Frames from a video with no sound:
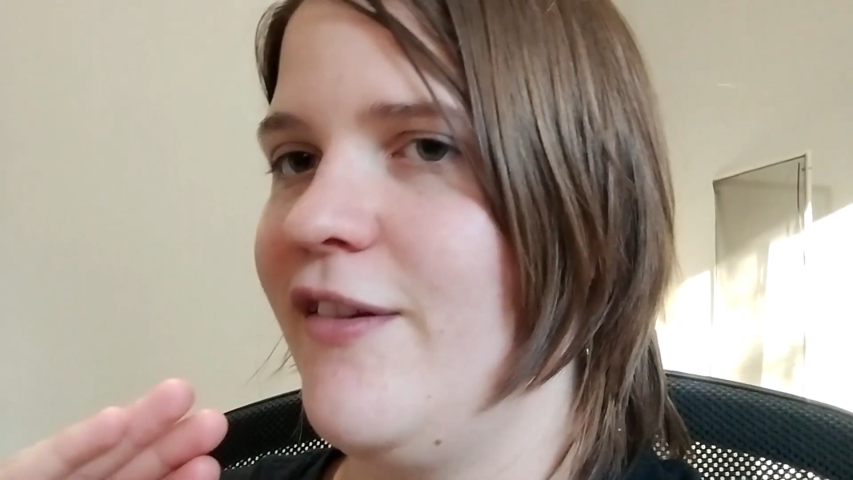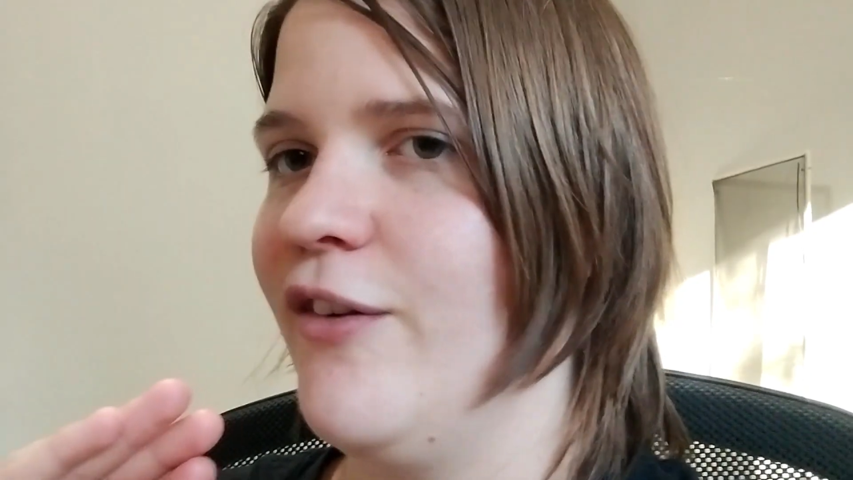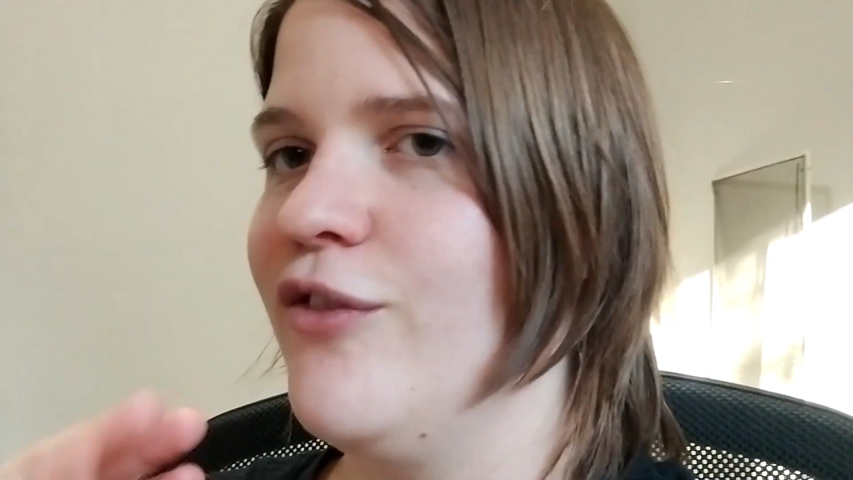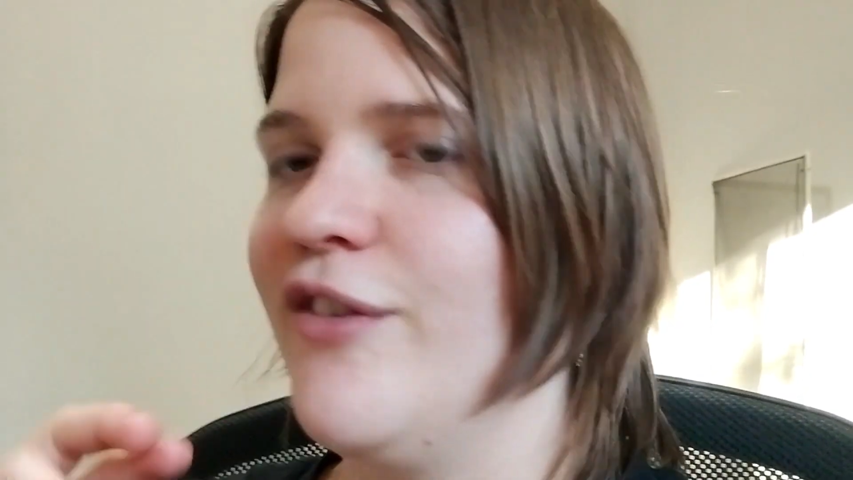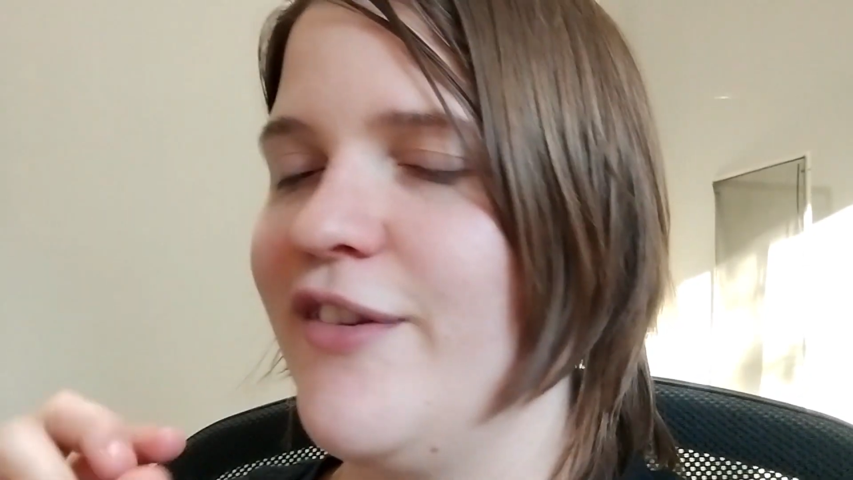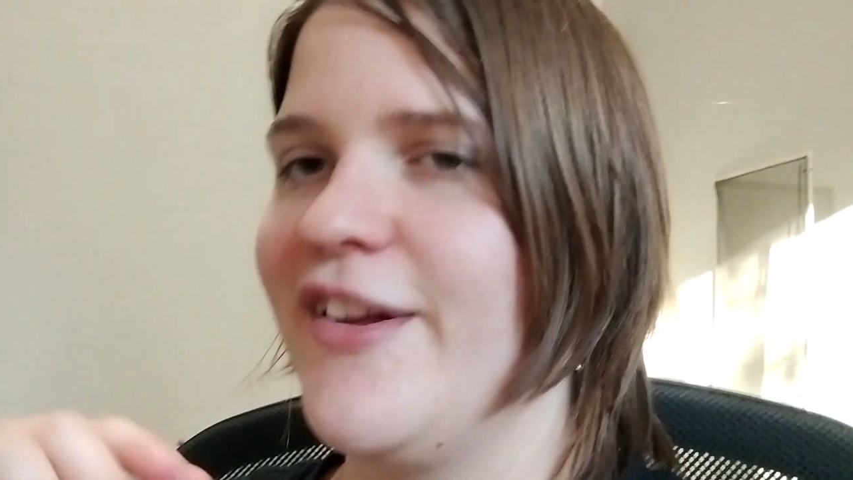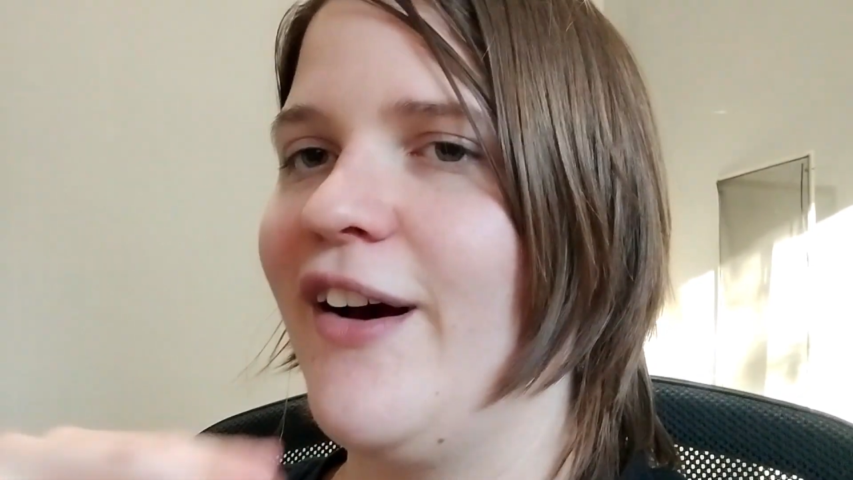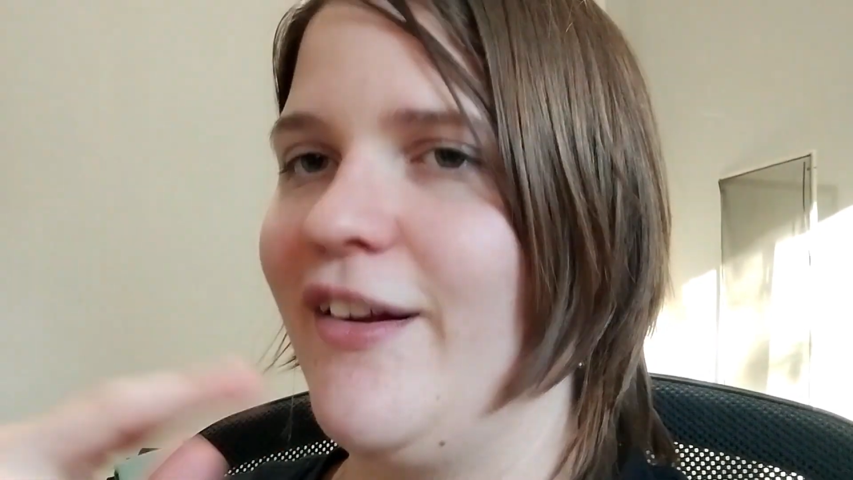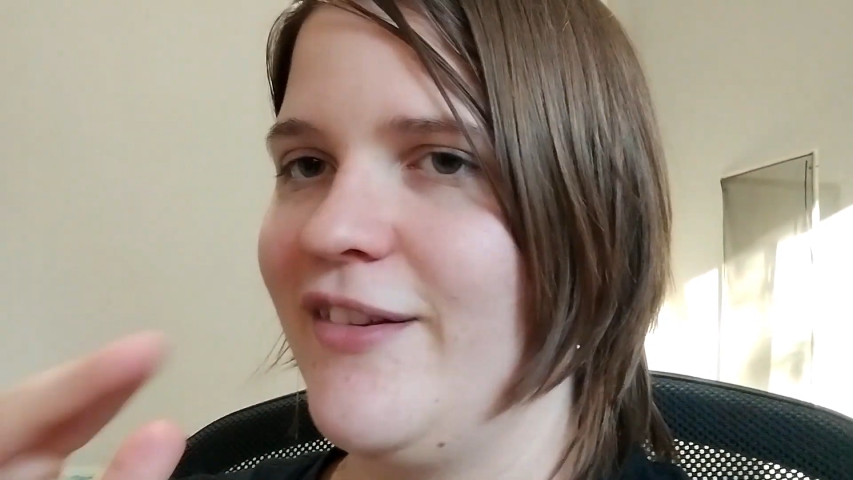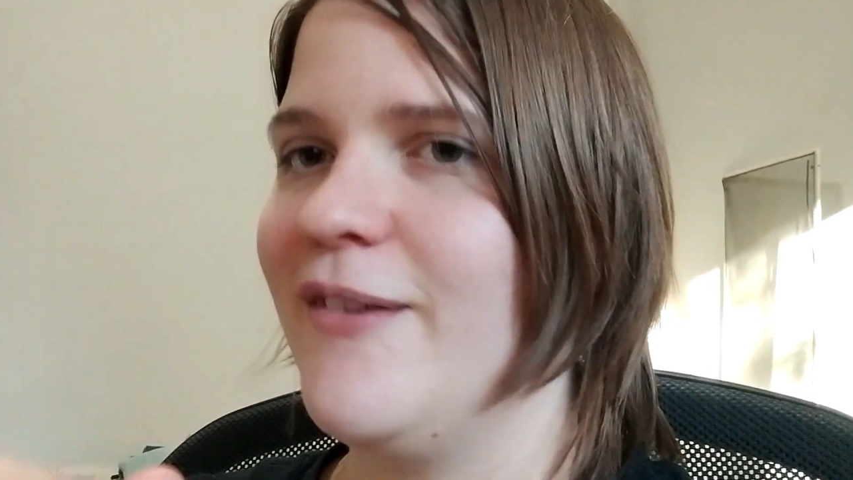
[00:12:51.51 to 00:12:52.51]
they're just
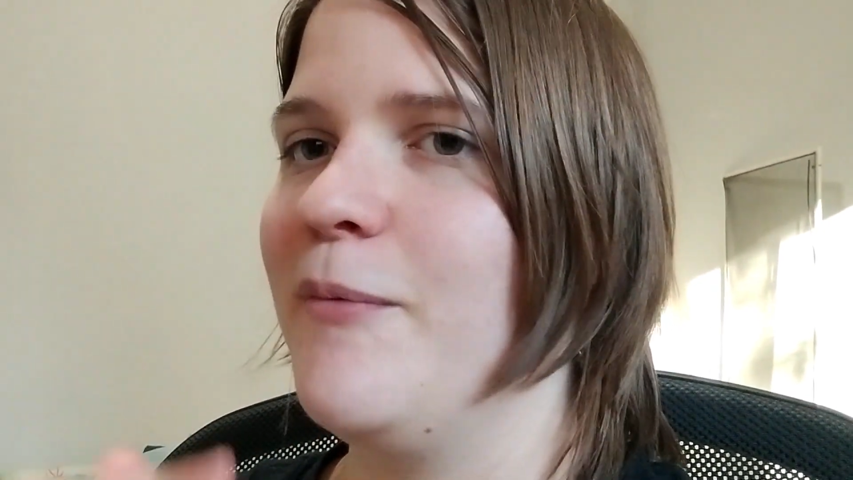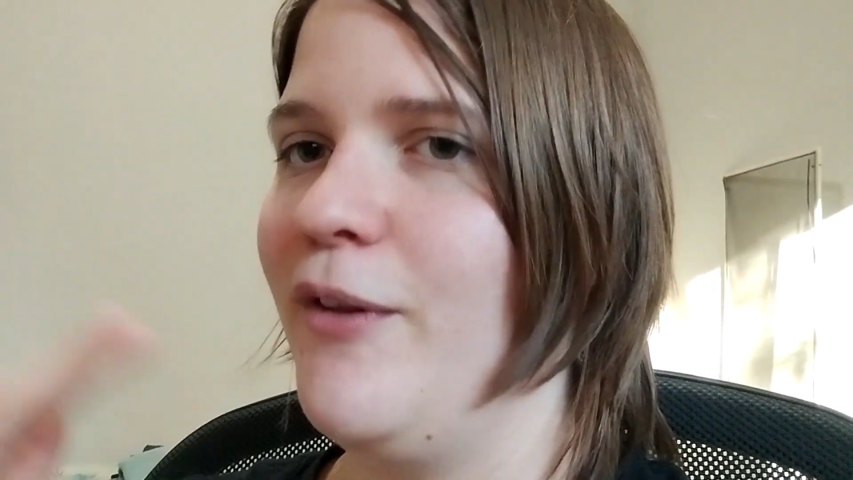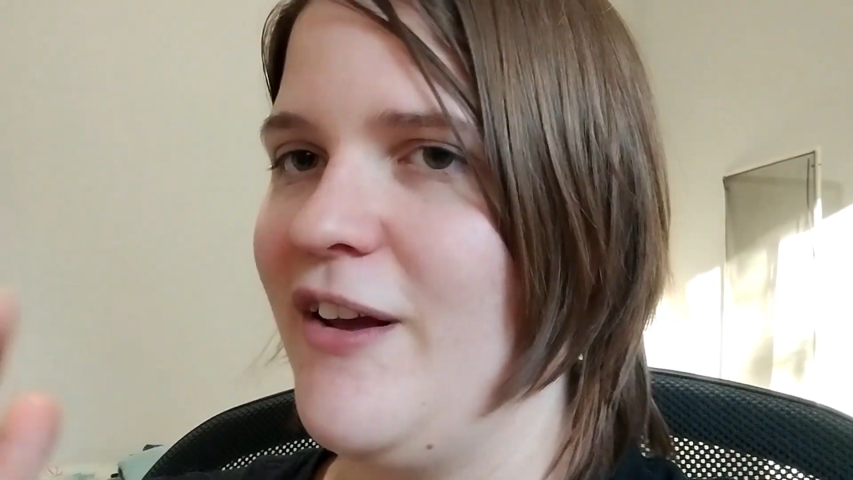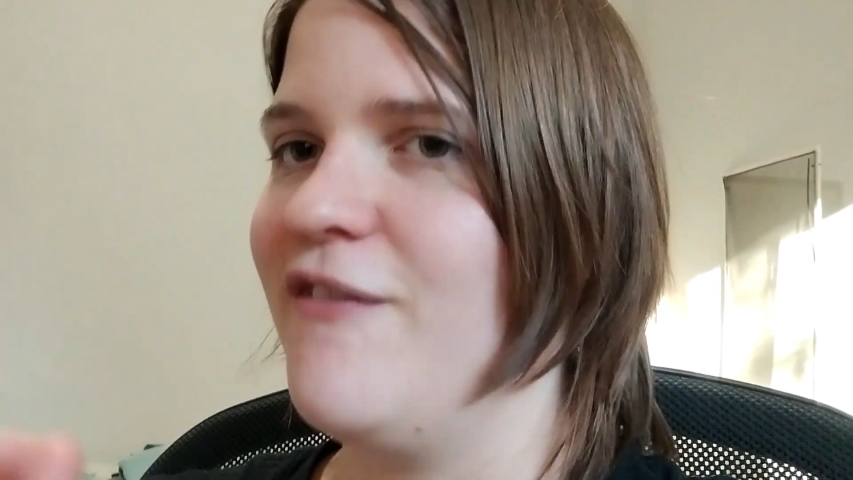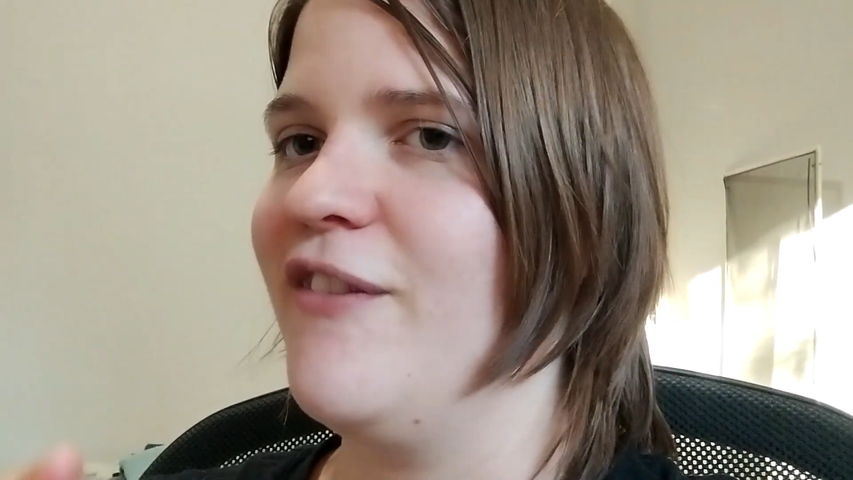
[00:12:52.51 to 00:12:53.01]
taught to believe